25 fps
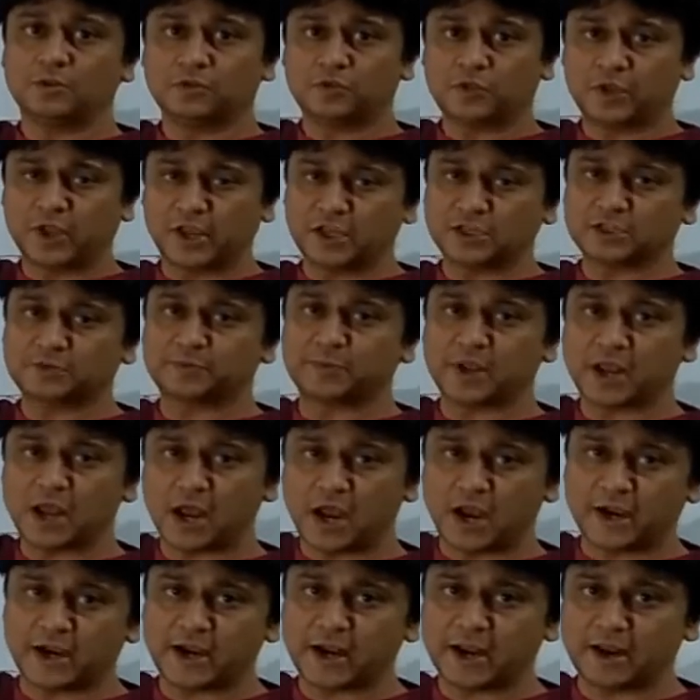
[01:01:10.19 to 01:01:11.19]
Things
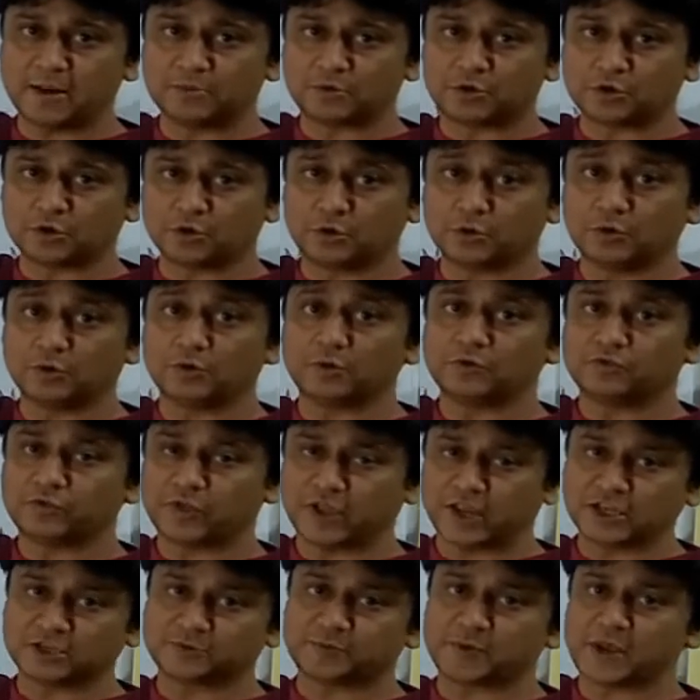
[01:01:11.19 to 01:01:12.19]
behind M2,
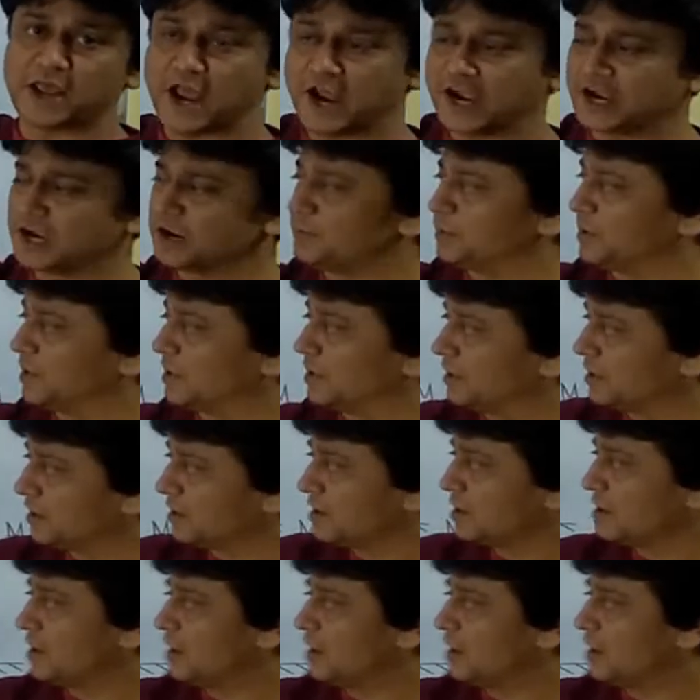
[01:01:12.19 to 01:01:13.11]
things behind the mirror